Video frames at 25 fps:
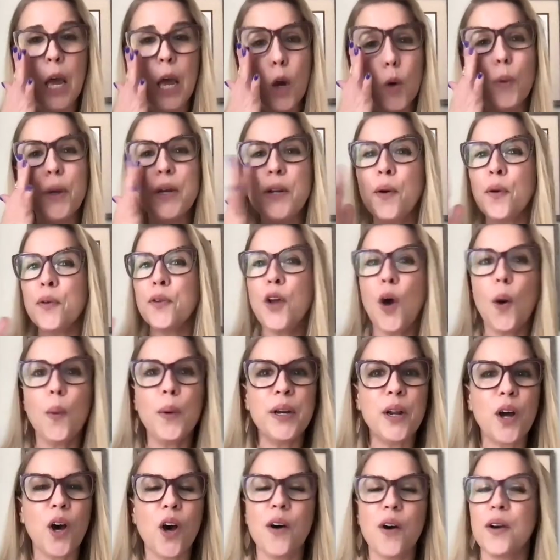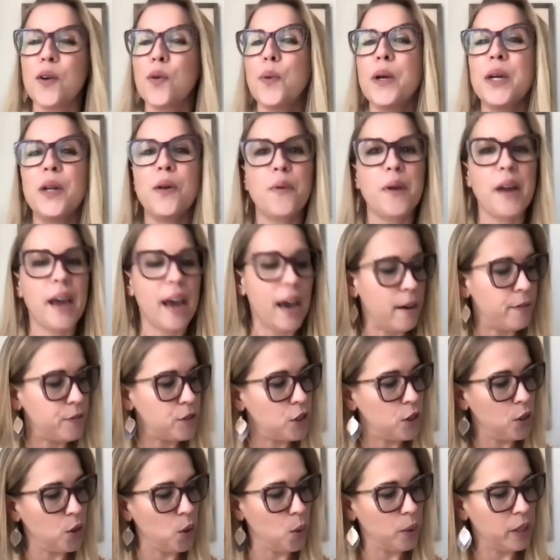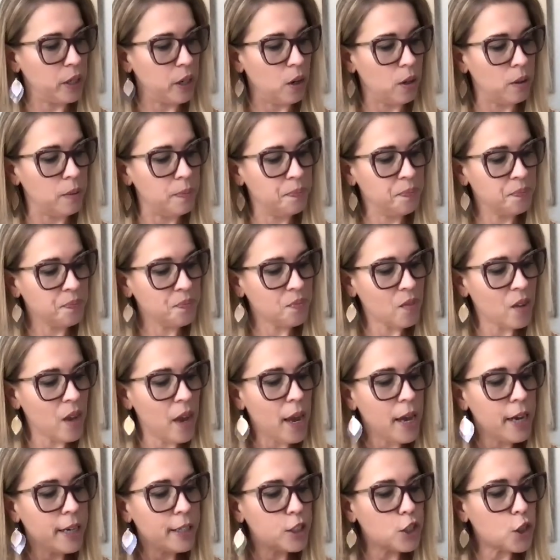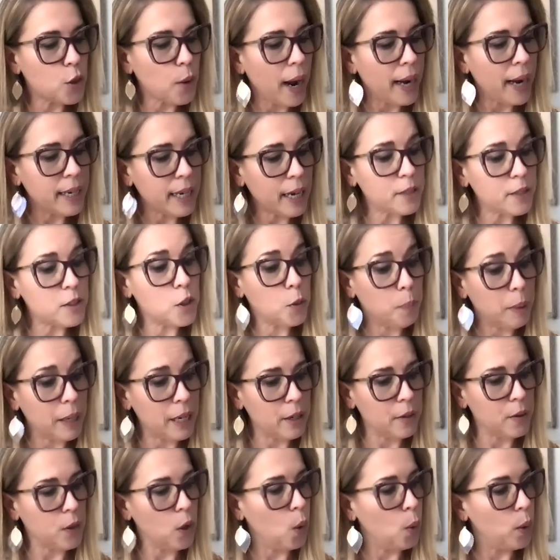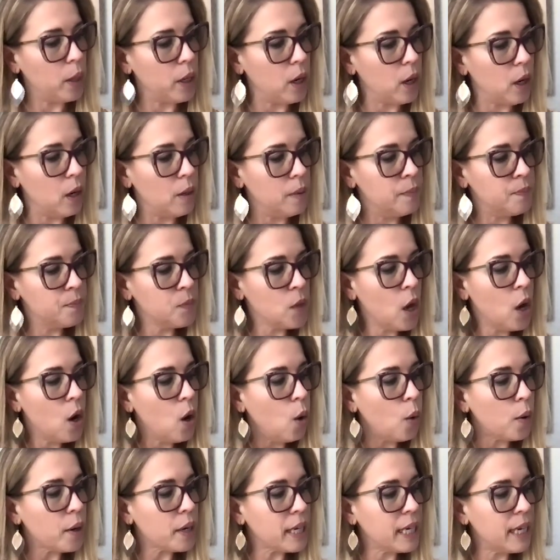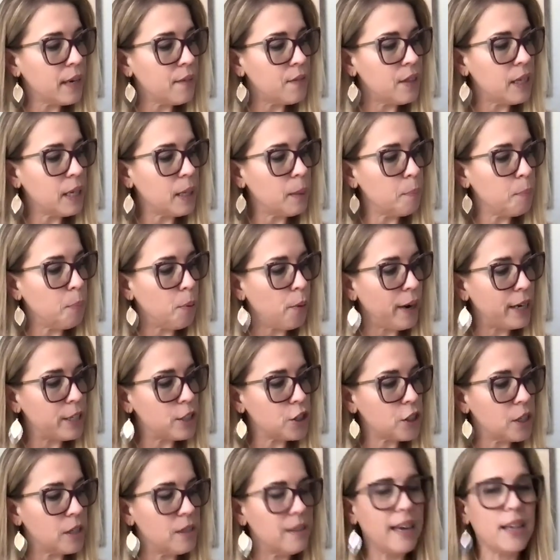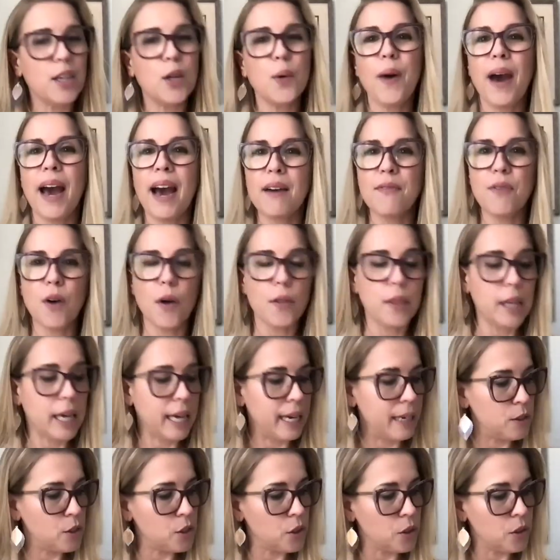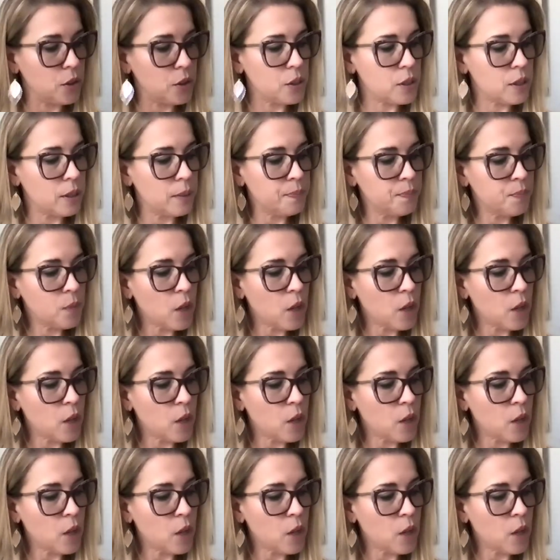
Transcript: We don't know it all and we don't have to know it all. Try not to be a know-it-all or give the impression that you have all the answers.